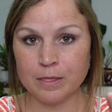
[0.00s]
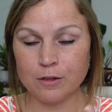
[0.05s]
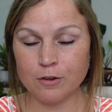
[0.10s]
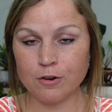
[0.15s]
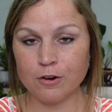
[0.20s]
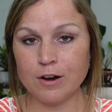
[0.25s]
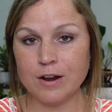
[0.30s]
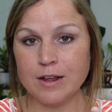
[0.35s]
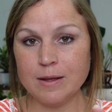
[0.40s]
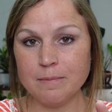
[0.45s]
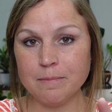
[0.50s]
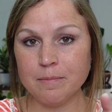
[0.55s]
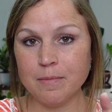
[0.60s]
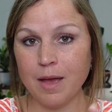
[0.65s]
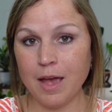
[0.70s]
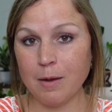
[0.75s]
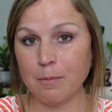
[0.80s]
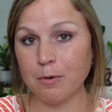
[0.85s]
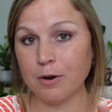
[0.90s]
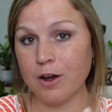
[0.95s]
cream,
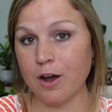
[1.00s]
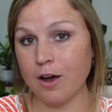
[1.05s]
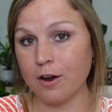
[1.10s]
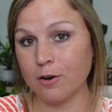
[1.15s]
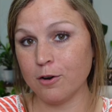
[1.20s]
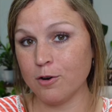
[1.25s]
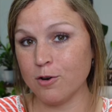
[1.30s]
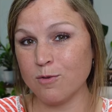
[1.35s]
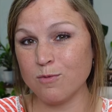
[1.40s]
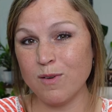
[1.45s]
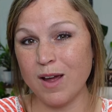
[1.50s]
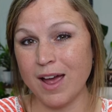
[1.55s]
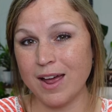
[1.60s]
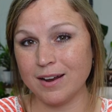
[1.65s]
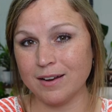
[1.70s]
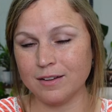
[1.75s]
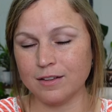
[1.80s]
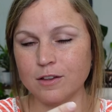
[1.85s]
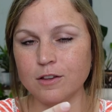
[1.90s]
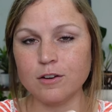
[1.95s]
apricot, or
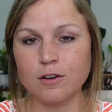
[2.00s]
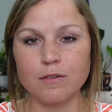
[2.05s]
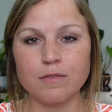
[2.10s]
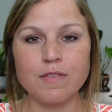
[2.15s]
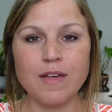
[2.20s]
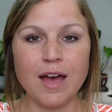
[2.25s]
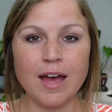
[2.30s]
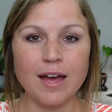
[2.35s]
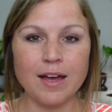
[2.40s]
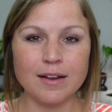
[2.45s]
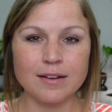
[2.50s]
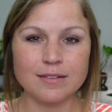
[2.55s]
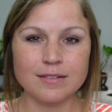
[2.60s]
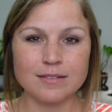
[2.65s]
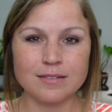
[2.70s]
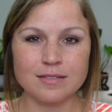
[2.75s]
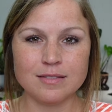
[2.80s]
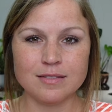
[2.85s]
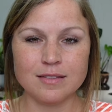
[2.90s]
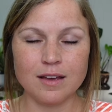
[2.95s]
red. You know,
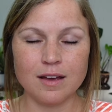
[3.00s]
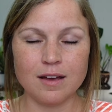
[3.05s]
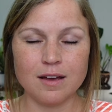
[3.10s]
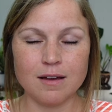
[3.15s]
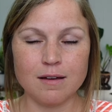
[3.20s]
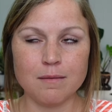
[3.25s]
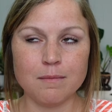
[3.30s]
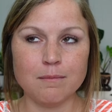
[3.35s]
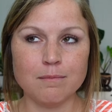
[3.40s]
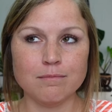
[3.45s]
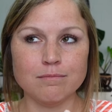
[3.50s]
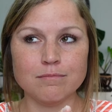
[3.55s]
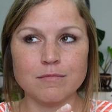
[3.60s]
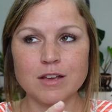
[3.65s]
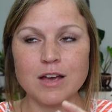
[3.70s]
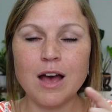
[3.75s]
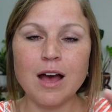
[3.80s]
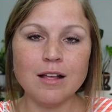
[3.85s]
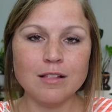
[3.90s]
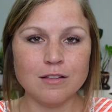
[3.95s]
that um,
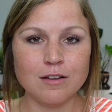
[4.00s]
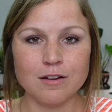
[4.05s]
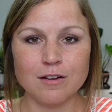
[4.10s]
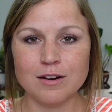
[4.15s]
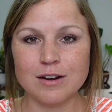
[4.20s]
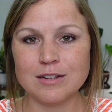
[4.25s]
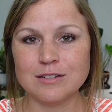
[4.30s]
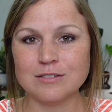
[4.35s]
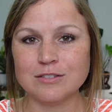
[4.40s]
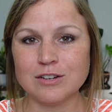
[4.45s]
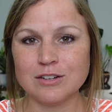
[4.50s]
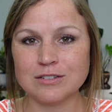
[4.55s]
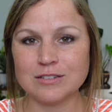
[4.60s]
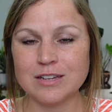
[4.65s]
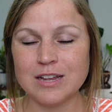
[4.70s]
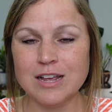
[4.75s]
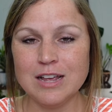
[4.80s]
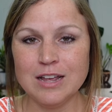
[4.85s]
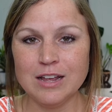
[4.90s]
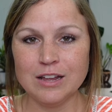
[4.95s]
color is just,
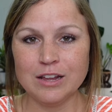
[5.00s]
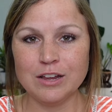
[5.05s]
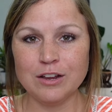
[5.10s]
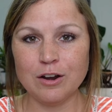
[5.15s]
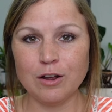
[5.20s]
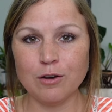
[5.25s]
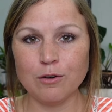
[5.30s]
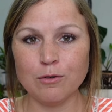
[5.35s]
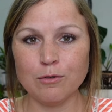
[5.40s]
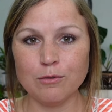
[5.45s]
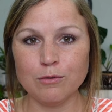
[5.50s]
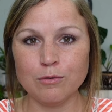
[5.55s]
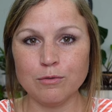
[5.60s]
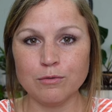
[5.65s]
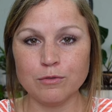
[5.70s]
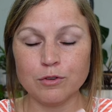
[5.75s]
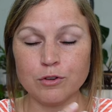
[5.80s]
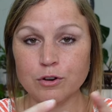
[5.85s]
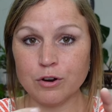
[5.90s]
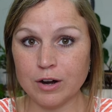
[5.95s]
you know,
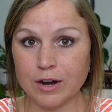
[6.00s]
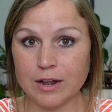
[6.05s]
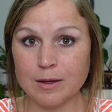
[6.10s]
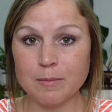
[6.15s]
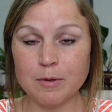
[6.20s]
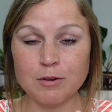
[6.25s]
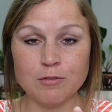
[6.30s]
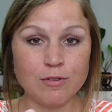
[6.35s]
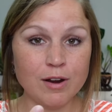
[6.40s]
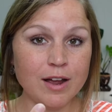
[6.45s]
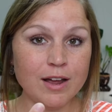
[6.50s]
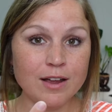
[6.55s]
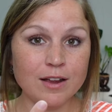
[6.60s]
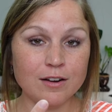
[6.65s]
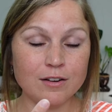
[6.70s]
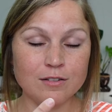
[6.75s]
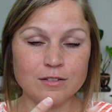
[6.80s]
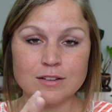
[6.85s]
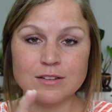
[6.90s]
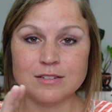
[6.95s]
cream and red
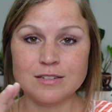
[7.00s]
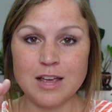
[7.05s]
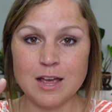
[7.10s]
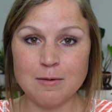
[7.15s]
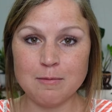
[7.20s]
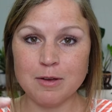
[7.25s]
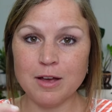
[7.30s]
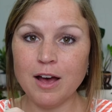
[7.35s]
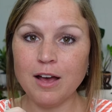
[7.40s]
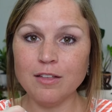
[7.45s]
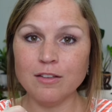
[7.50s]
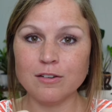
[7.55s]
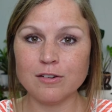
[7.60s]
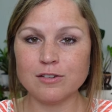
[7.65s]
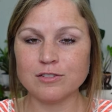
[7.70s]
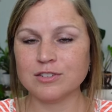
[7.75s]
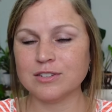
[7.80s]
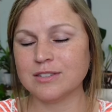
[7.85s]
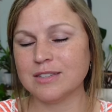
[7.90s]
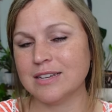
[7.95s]
are the same color.
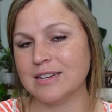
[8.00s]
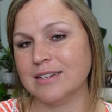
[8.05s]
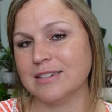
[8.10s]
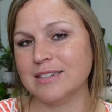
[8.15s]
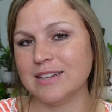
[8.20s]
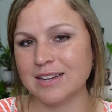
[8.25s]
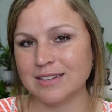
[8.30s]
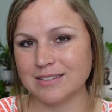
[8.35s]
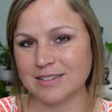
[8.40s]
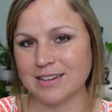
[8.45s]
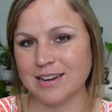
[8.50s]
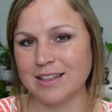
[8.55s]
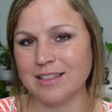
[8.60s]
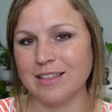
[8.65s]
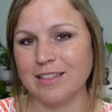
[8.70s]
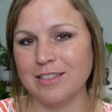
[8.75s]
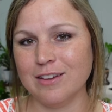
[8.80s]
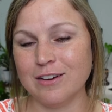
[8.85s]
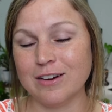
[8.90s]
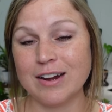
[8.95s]
It's just the intensity
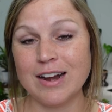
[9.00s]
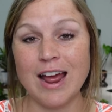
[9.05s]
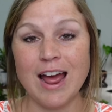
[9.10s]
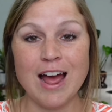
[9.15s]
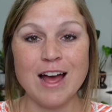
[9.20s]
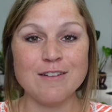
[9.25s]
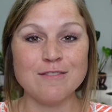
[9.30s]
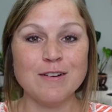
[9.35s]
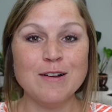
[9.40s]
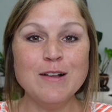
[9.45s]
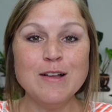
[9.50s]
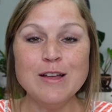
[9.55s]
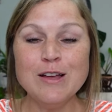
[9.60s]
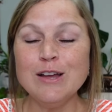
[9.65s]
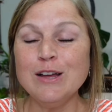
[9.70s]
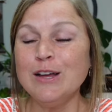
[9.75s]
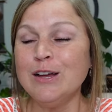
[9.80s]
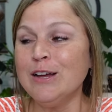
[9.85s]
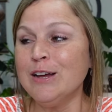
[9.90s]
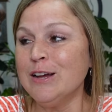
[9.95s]
that they're going to have.
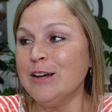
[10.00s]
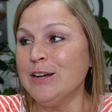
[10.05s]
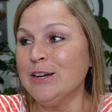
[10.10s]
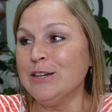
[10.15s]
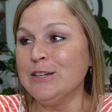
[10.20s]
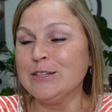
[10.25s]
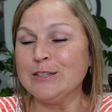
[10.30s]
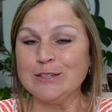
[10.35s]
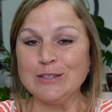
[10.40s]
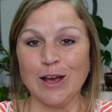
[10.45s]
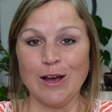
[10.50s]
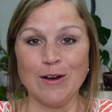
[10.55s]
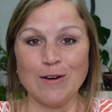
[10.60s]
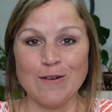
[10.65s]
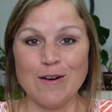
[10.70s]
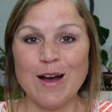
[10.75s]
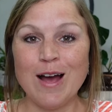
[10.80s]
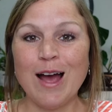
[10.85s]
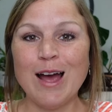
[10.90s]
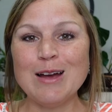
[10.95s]

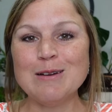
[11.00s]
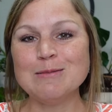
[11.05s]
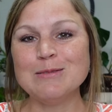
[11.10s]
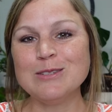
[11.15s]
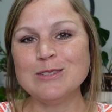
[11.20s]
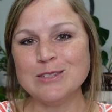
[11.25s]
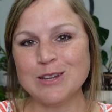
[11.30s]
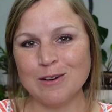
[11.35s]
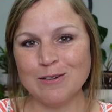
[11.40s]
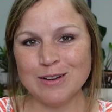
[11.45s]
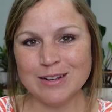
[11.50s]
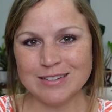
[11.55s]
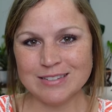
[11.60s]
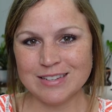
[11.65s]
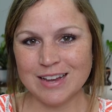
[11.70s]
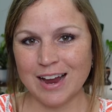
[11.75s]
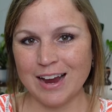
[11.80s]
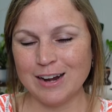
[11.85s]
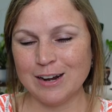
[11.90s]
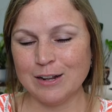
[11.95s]
So I am so
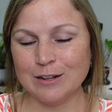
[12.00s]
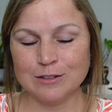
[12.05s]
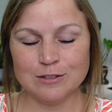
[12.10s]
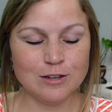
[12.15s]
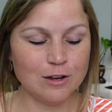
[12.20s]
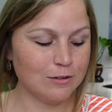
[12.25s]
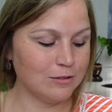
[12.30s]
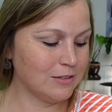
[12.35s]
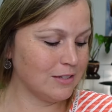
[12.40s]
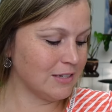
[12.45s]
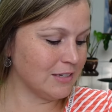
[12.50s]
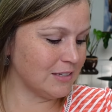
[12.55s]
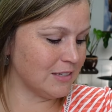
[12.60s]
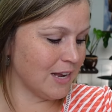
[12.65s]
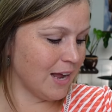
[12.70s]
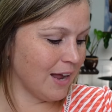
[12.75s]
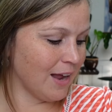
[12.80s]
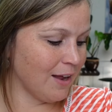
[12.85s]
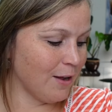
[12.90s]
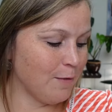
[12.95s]
excited. So
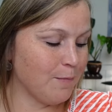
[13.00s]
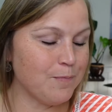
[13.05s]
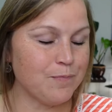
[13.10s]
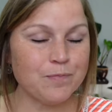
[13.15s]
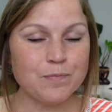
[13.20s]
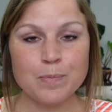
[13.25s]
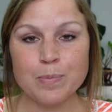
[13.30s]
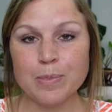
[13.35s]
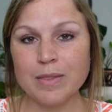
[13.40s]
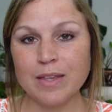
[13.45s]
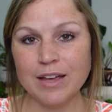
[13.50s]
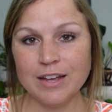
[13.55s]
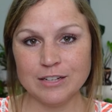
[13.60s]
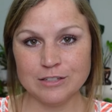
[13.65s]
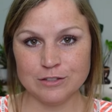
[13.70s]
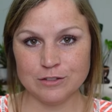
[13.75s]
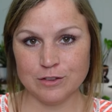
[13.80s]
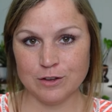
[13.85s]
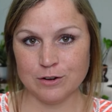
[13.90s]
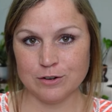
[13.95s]
today,
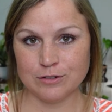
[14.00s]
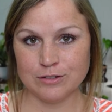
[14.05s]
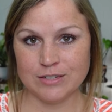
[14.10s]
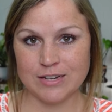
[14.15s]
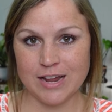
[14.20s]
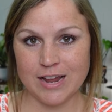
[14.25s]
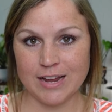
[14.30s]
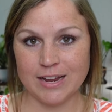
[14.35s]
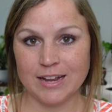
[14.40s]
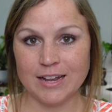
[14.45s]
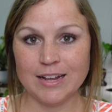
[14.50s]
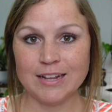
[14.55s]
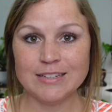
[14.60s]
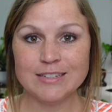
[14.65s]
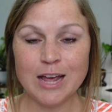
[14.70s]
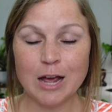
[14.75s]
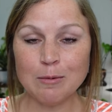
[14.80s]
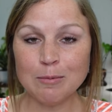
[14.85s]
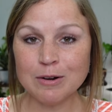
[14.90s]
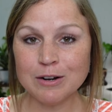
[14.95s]
is Thursday.
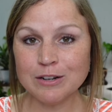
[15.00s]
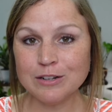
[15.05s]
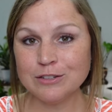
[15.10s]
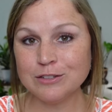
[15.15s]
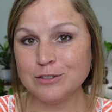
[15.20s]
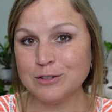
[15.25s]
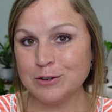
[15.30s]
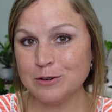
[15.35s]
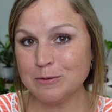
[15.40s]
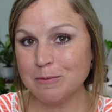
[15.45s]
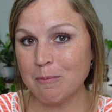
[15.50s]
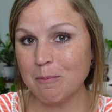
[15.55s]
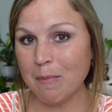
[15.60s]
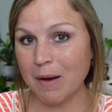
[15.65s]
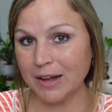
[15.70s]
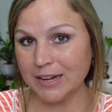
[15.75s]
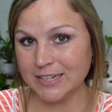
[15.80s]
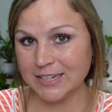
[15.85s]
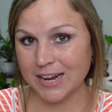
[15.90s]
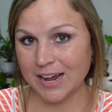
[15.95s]
Debra is due
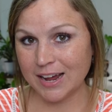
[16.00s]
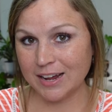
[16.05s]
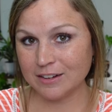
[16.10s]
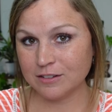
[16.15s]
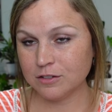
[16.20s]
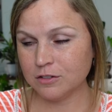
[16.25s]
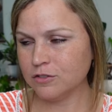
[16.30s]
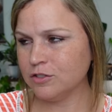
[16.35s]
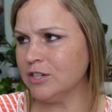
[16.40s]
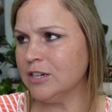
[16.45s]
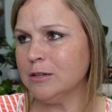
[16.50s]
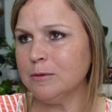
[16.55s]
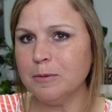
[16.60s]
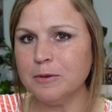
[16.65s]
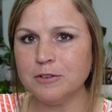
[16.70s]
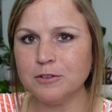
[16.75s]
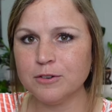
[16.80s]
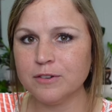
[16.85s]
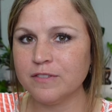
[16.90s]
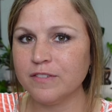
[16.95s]
Monday. So she's been
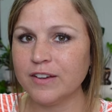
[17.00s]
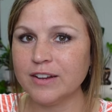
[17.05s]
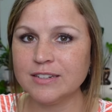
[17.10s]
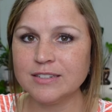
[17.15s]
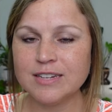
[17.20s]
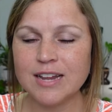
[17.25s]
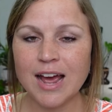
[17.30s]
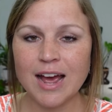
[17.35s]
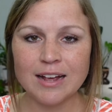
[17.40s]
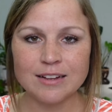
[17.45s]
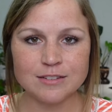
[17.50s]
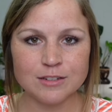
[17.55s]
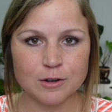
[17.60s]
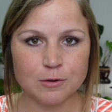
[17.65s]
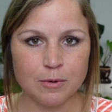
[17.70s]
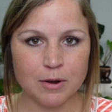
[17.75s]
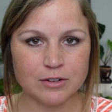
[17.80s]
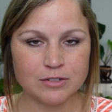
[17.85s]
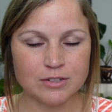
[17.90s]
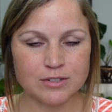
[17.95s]
doing fantastic
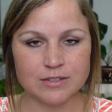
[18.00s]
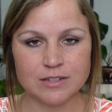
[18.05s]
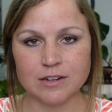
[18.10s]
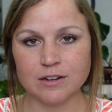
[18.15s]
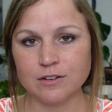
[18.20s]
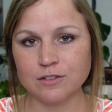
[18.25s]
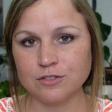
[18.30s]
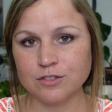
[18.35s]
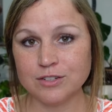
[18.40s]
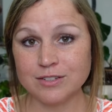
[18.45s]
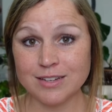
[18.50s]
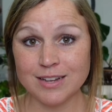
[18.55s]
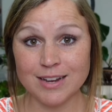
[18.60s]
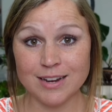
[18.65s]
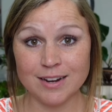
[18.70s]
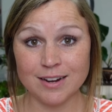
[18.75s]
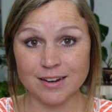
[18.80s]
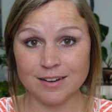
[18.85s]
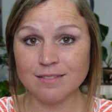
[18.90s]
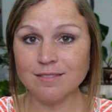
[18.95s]
while she's here. She's
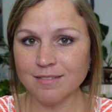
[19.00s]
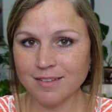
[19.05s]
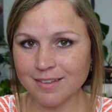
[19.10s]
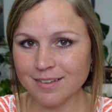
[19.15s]
eating,